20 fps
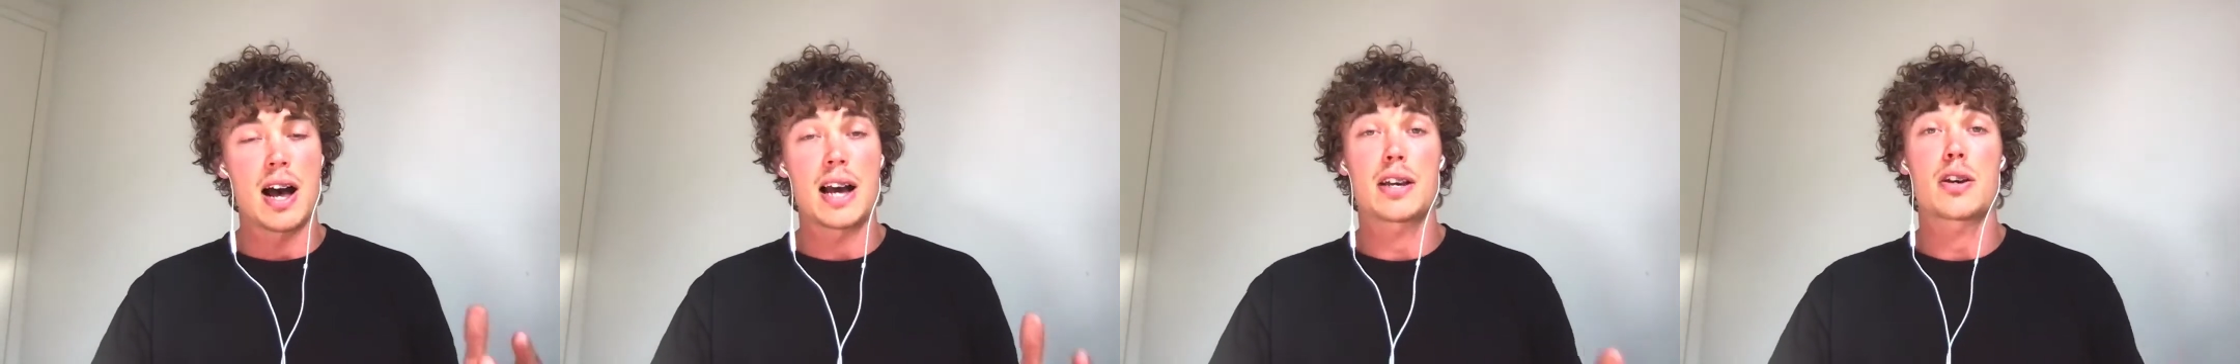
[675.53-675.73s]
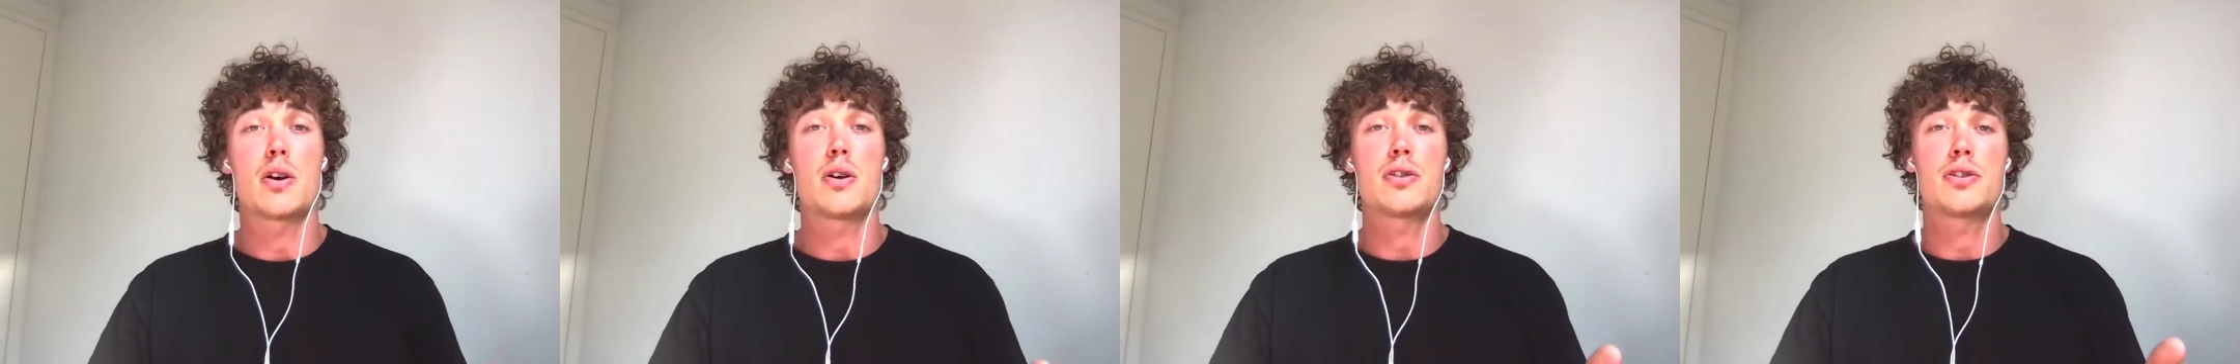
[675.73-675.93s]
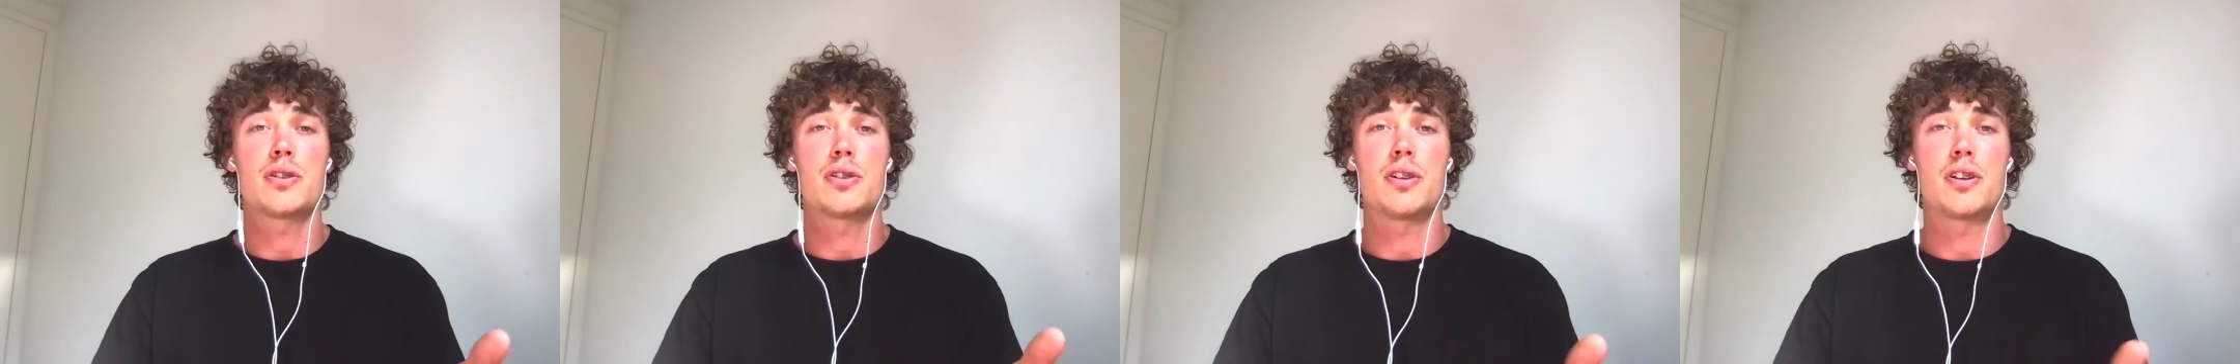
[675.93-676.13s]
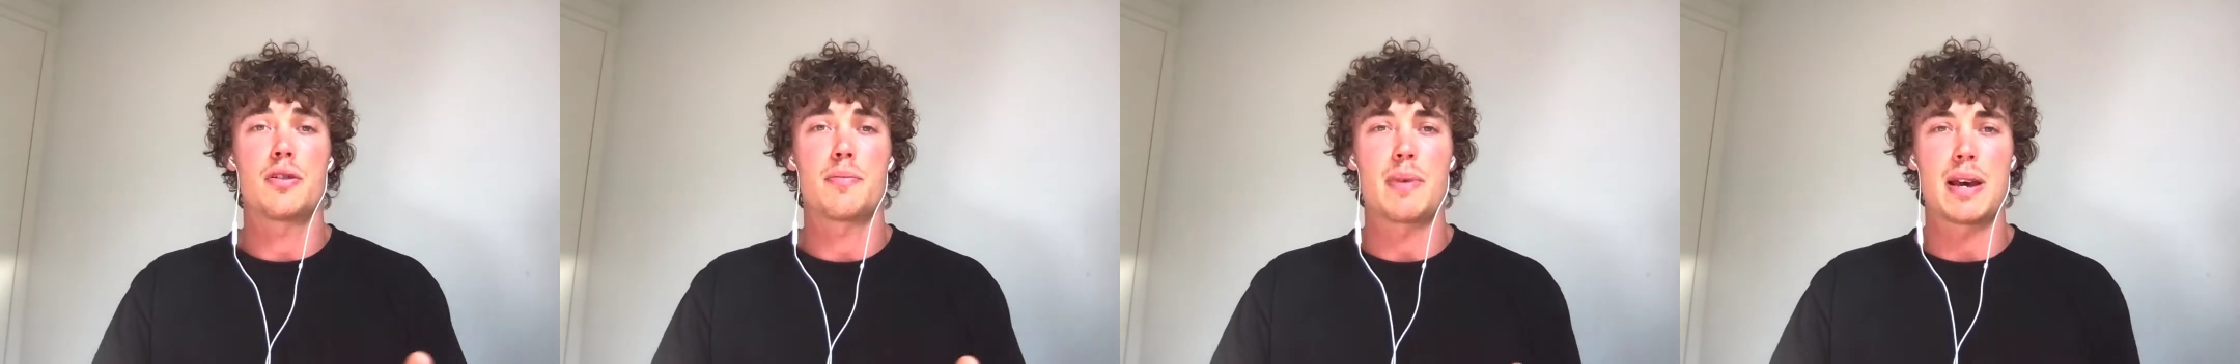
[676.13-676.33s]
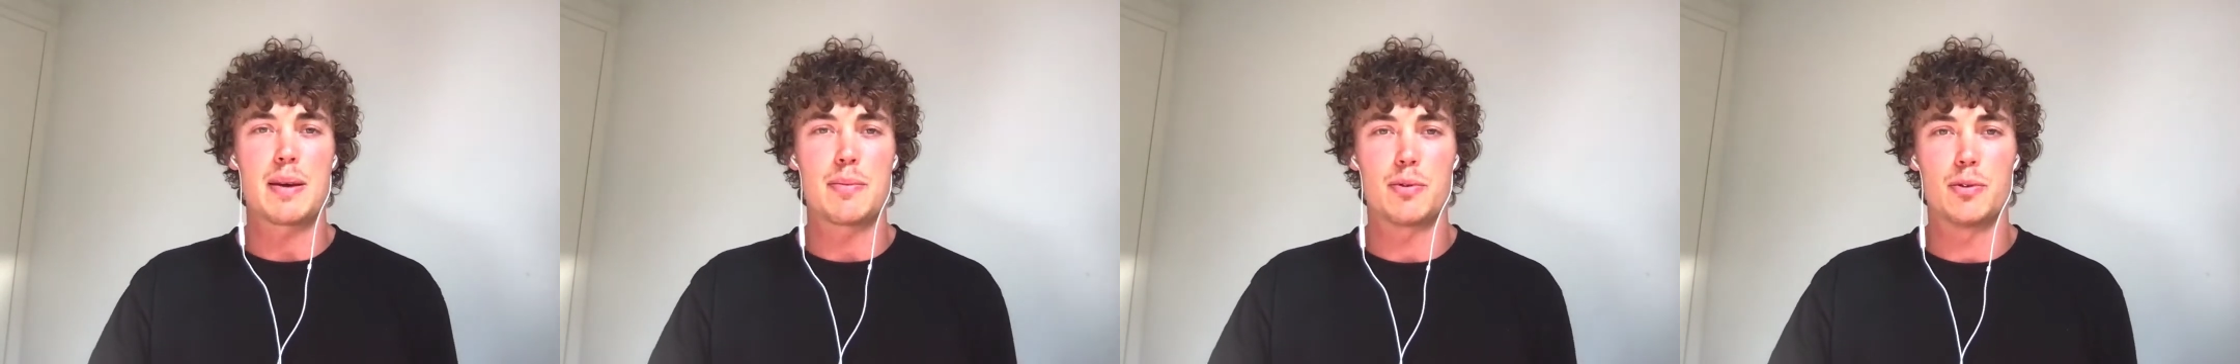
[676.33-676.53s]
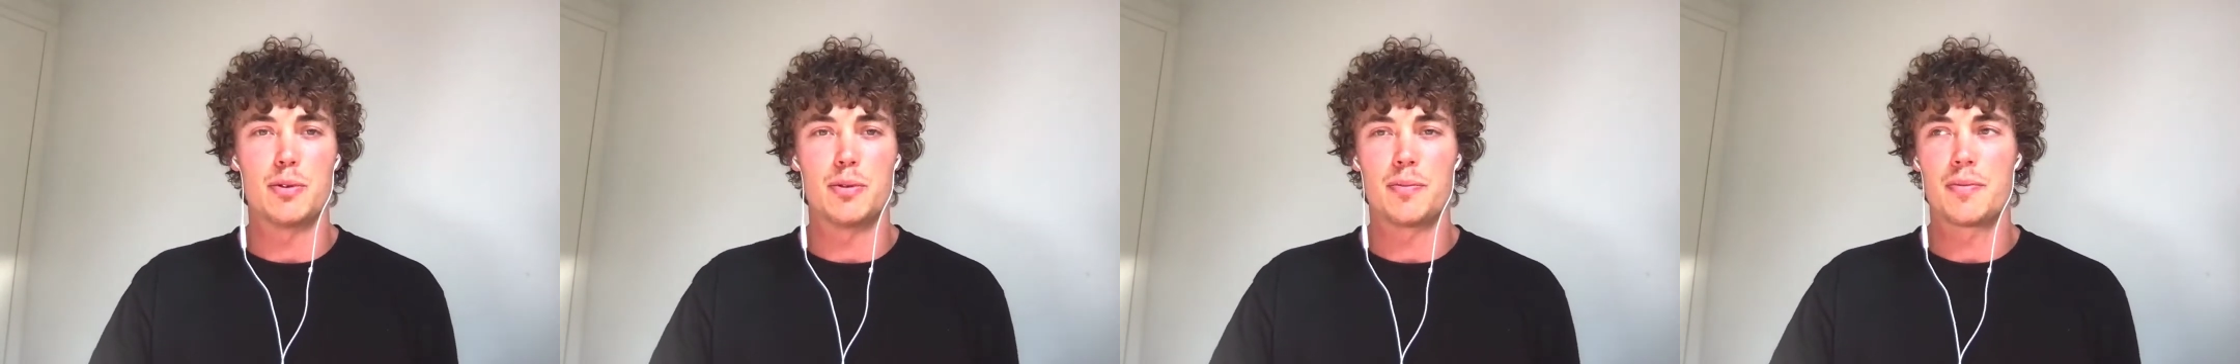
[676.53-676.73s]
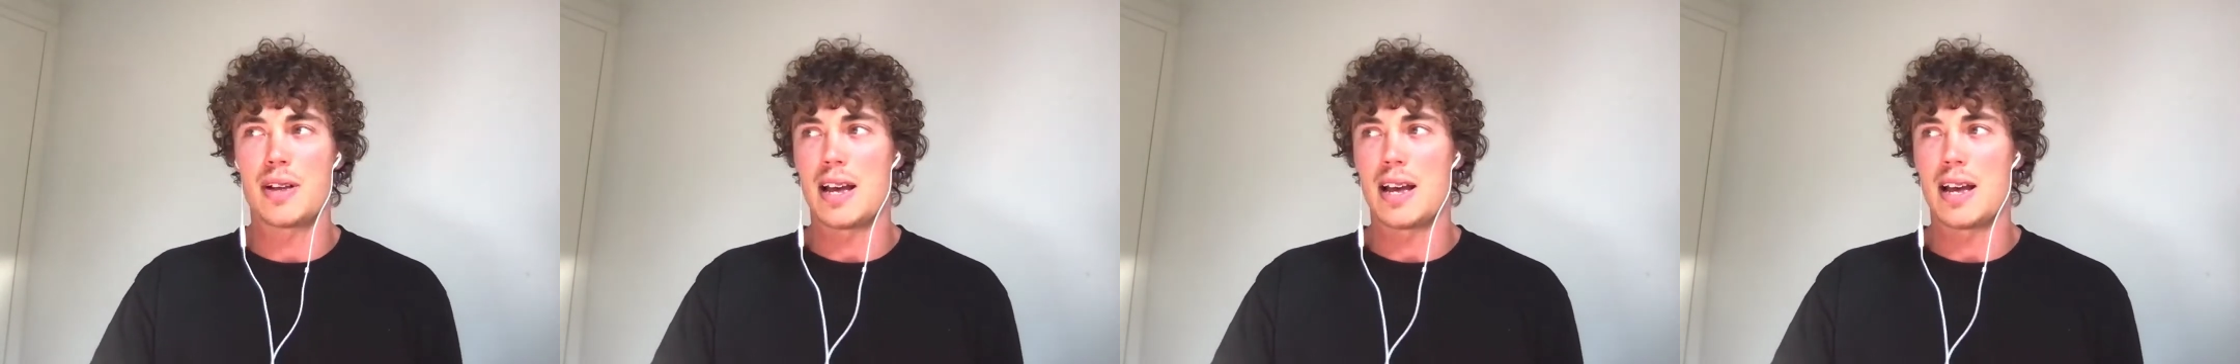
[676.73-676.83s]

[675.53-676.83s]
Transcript: coach a lot of people,